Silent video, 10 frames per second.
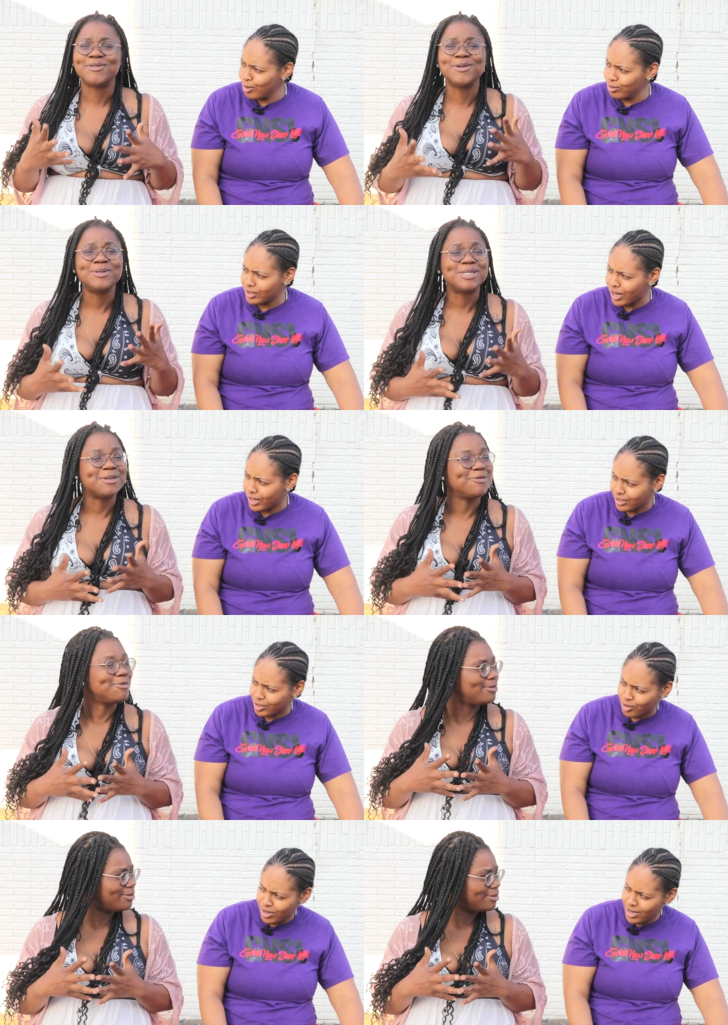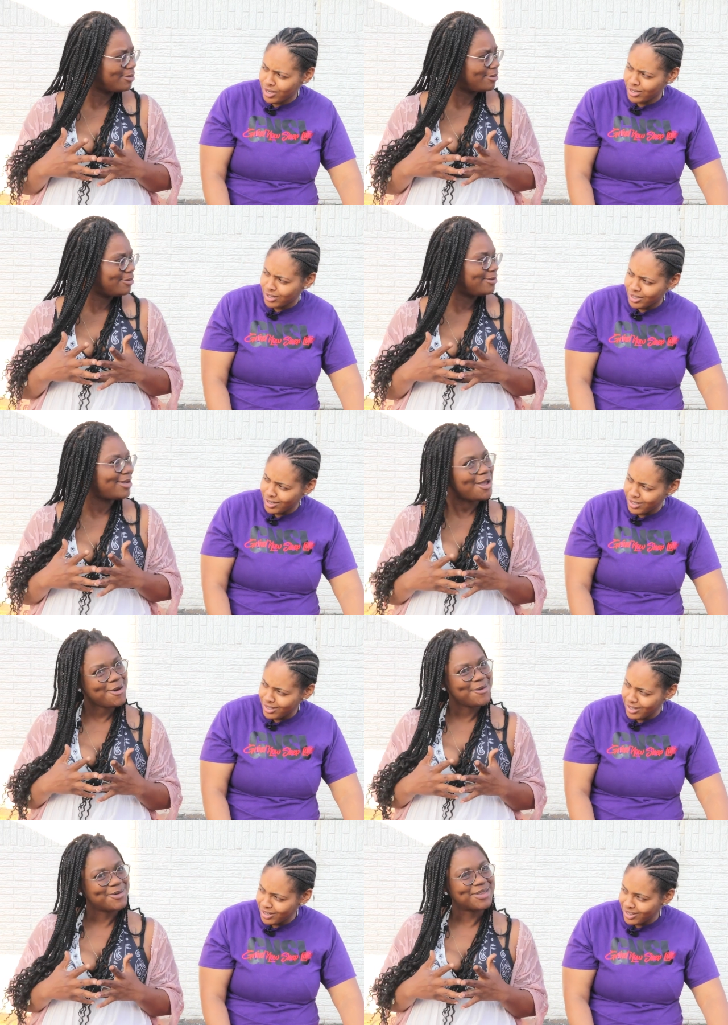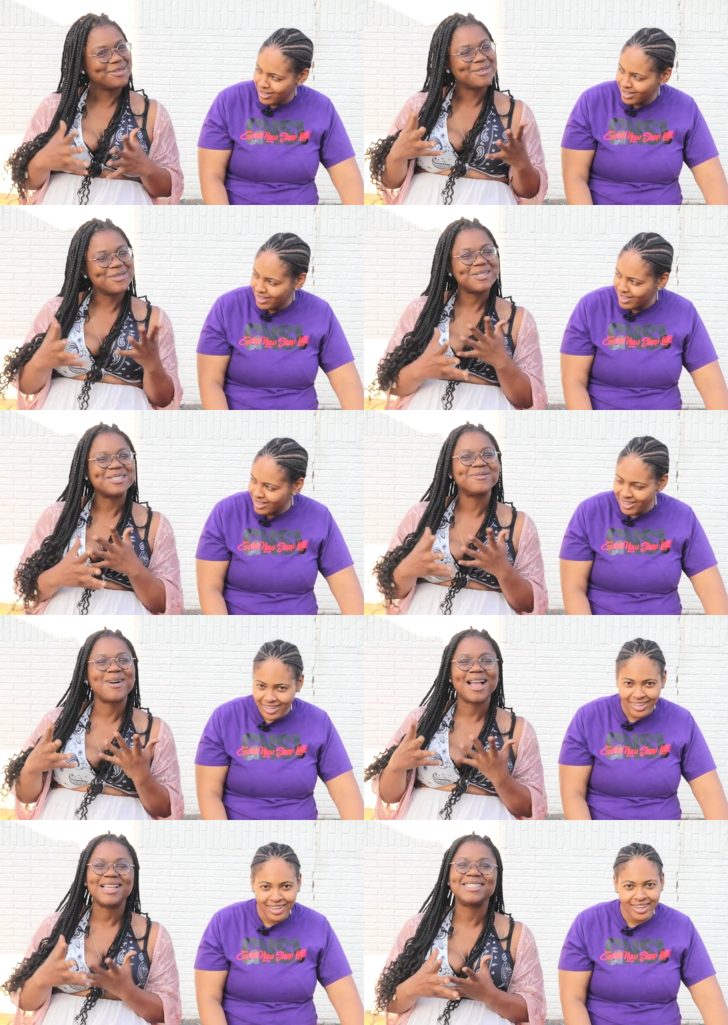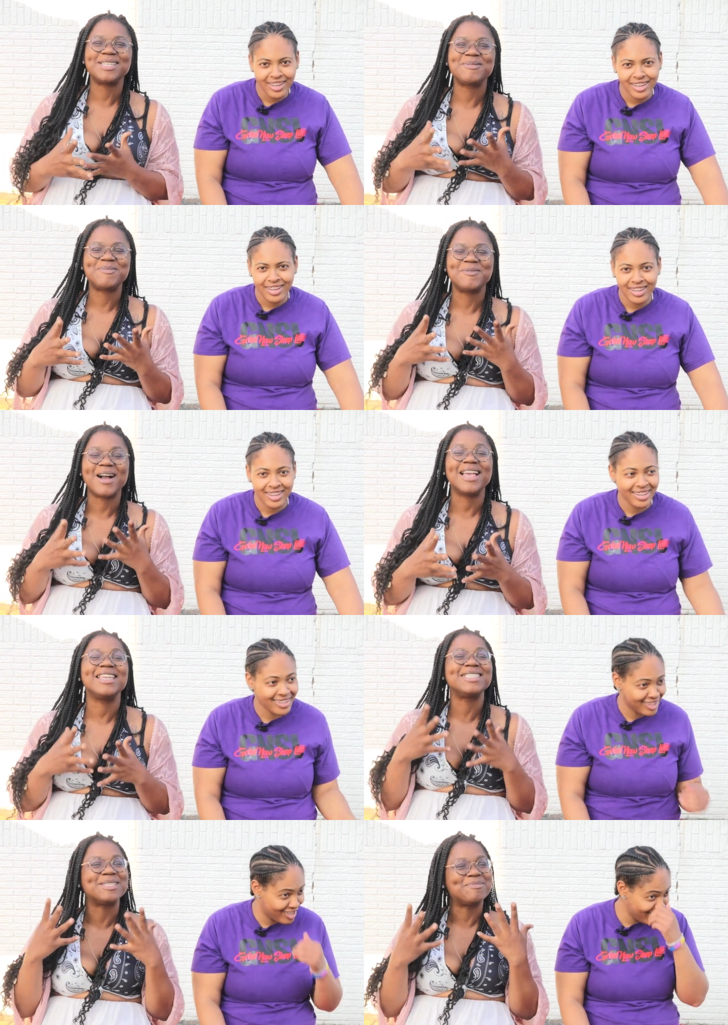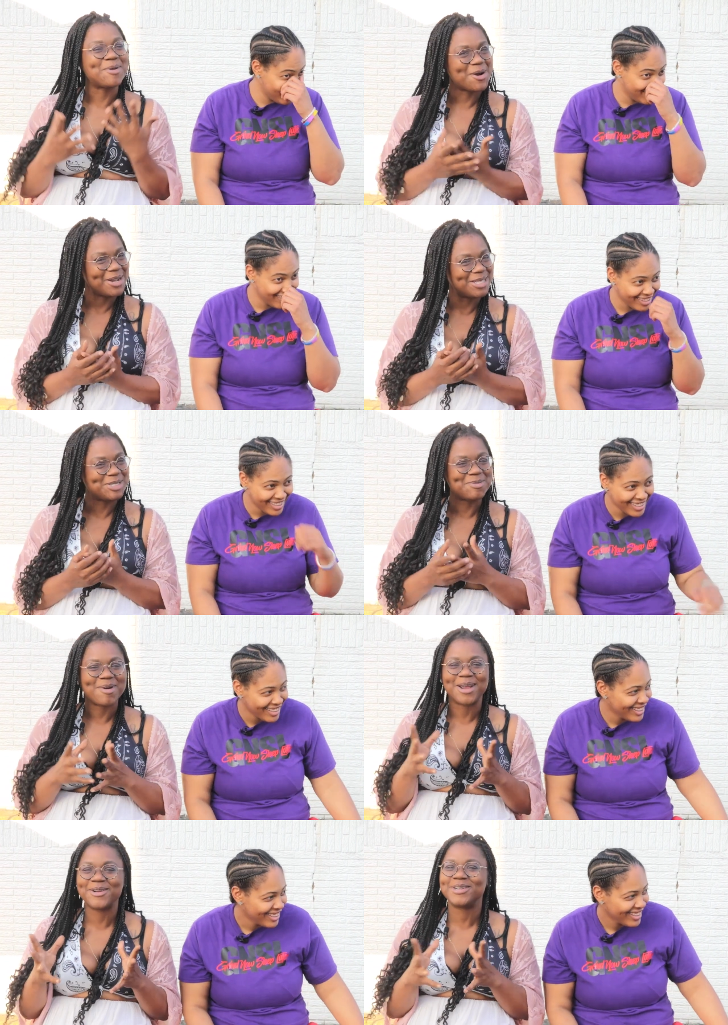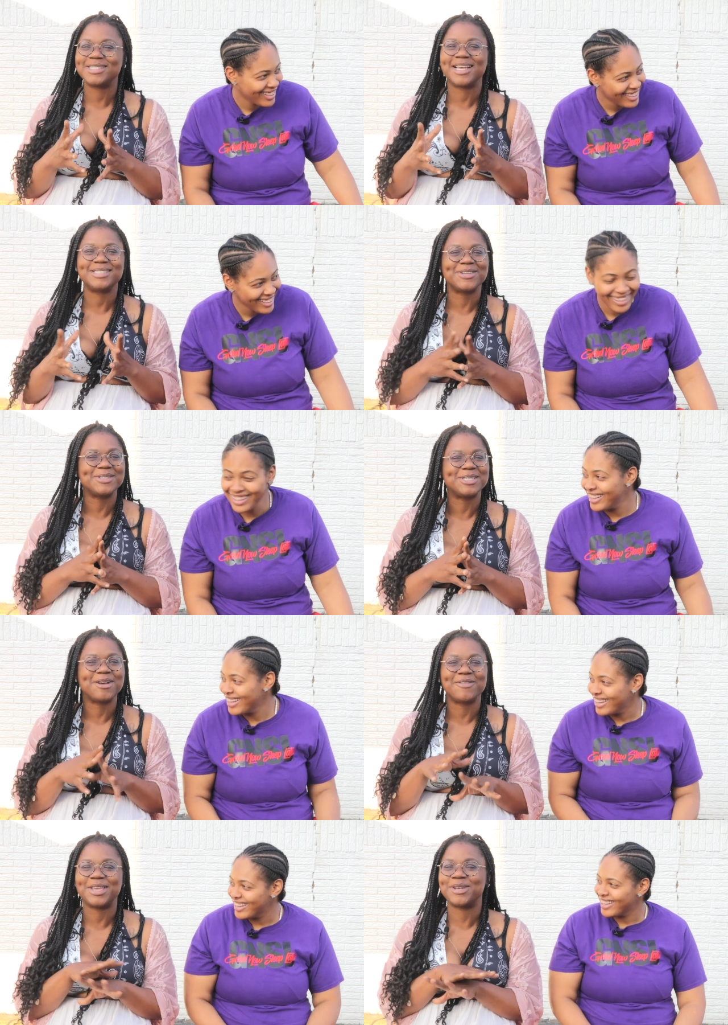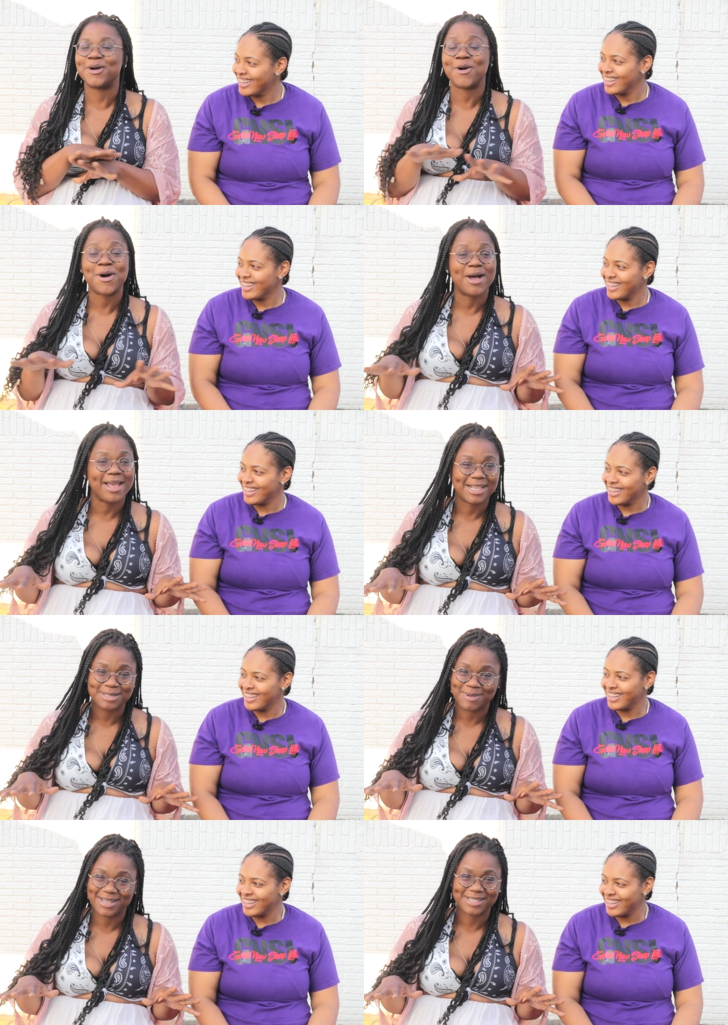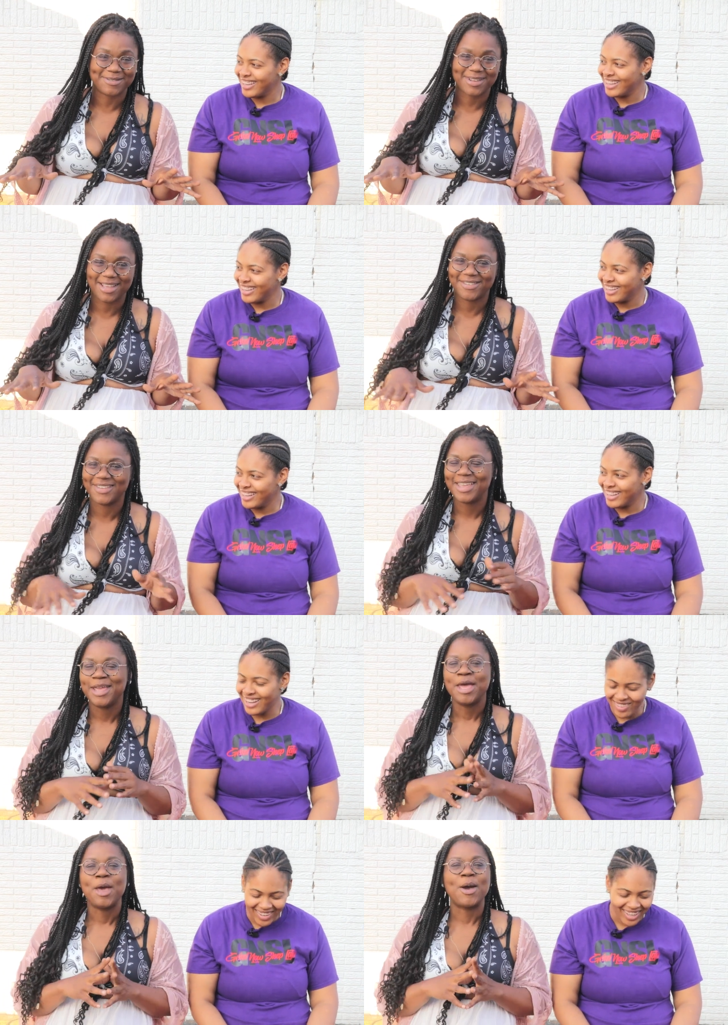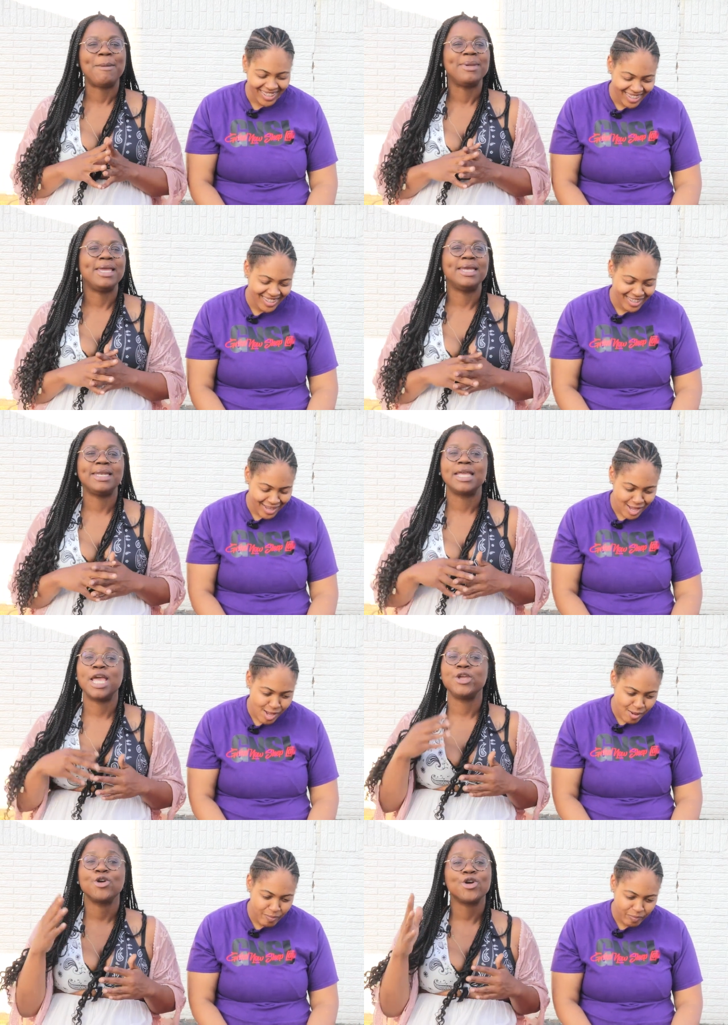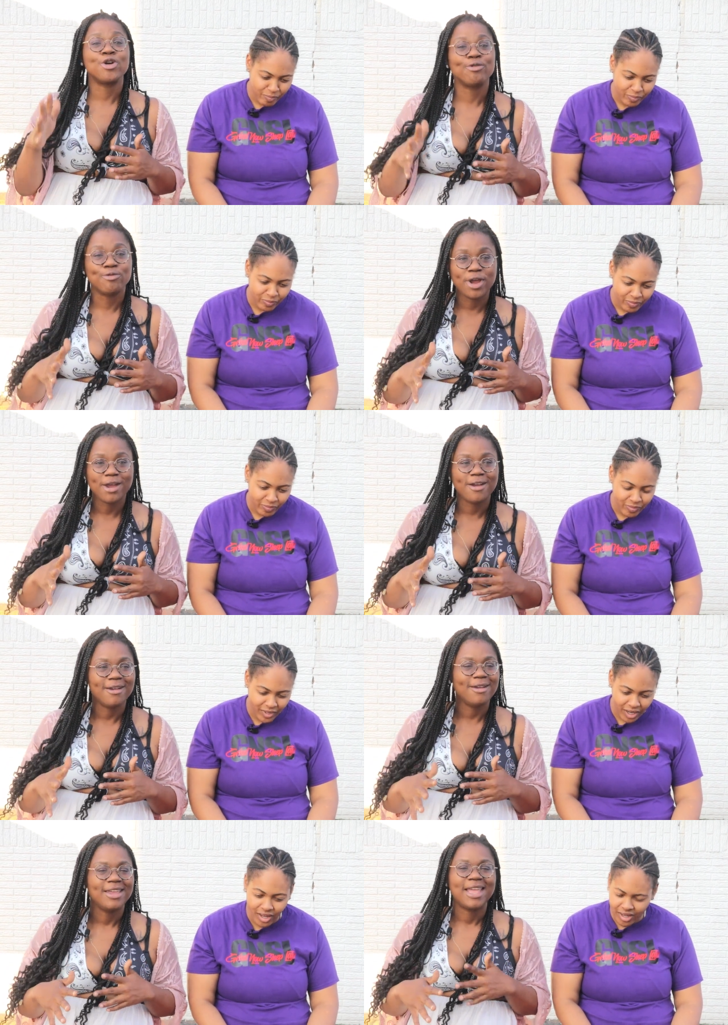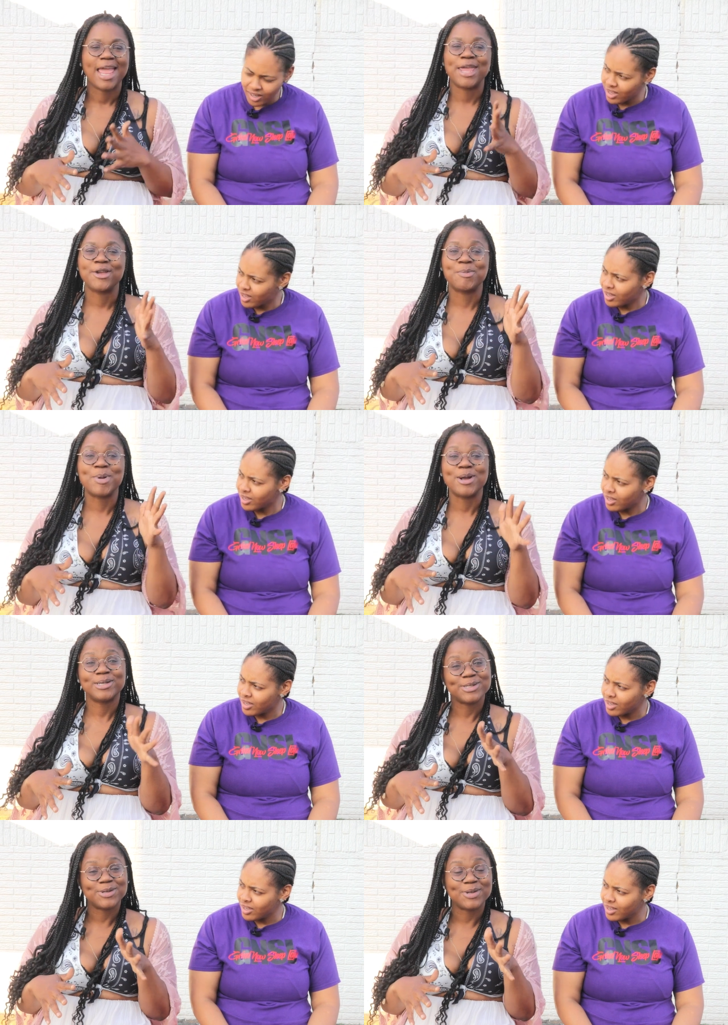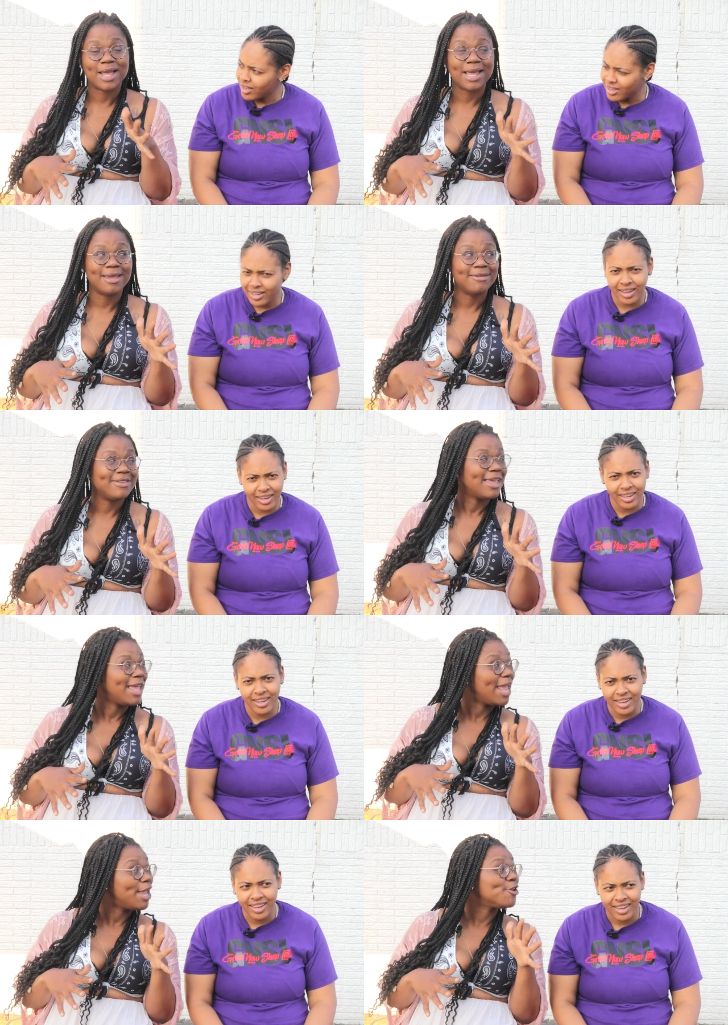Speaker 1: roots, roots like the trees. No, the roots of why is it why it is important to prioritize yourself in all aspects of life. Okay. I mean, in your career, uh -huh. in your personal life, yeah, yeah.